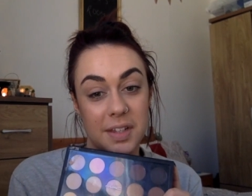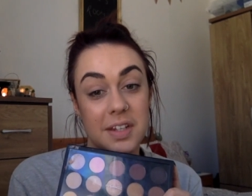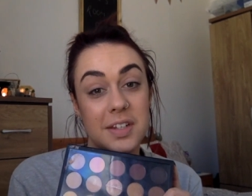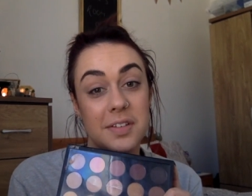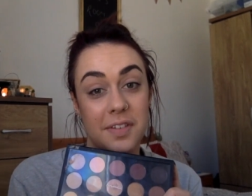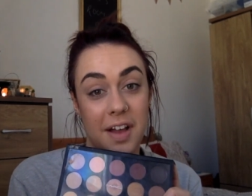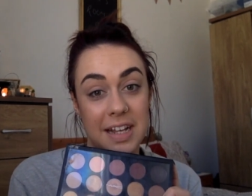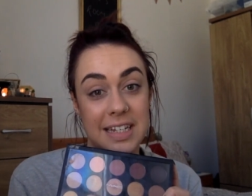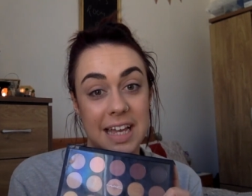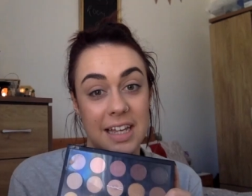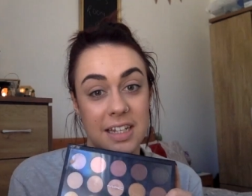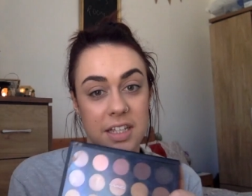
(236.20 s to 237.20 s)
Divine
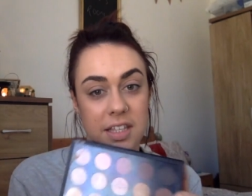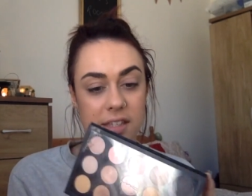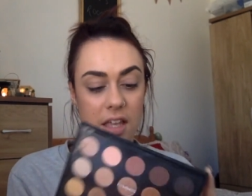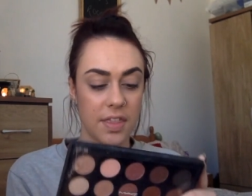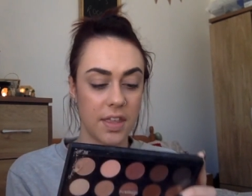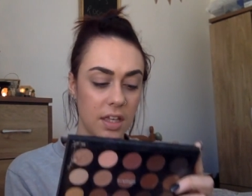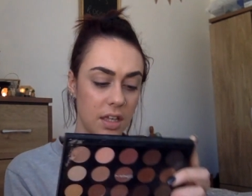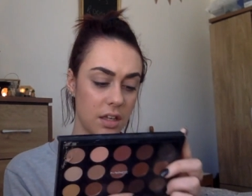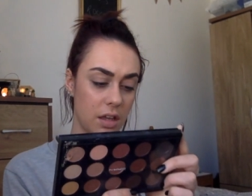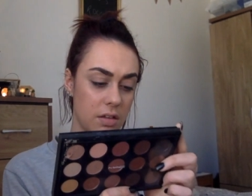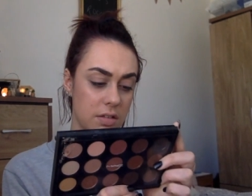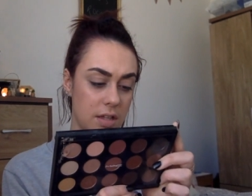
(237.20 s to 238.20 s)
Decadence. I think it
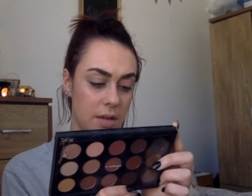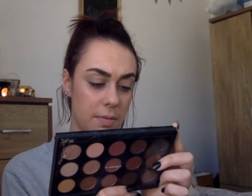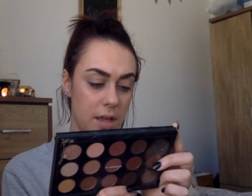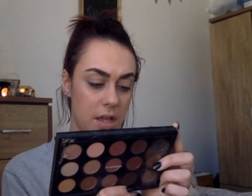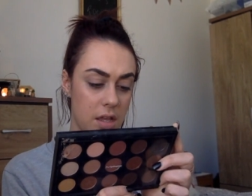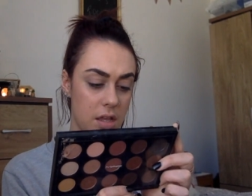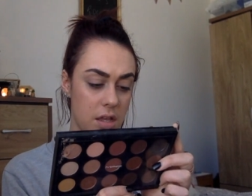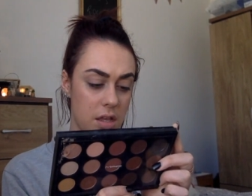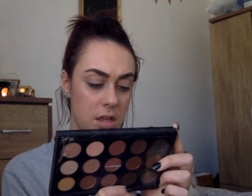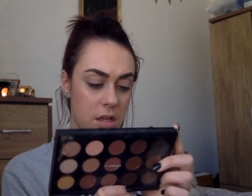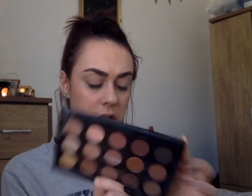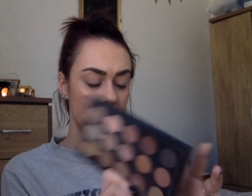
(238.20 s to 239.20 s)
goes that way.
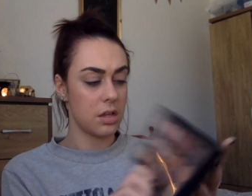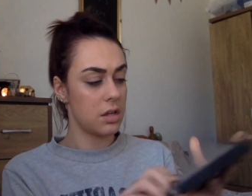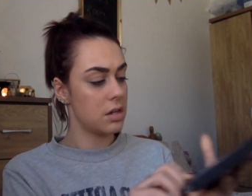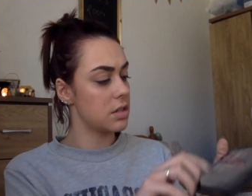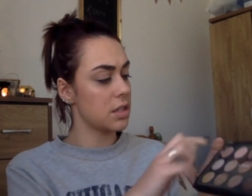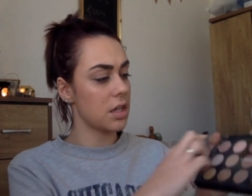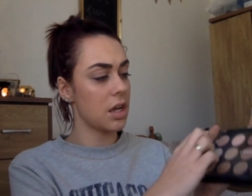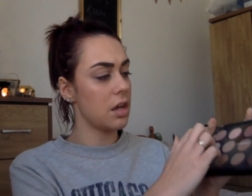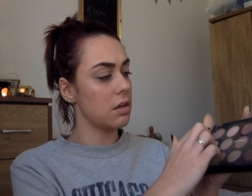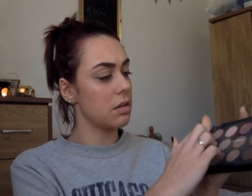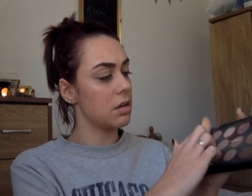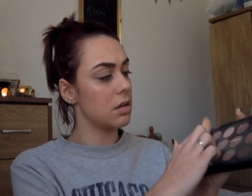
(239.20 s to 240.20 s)
Does it go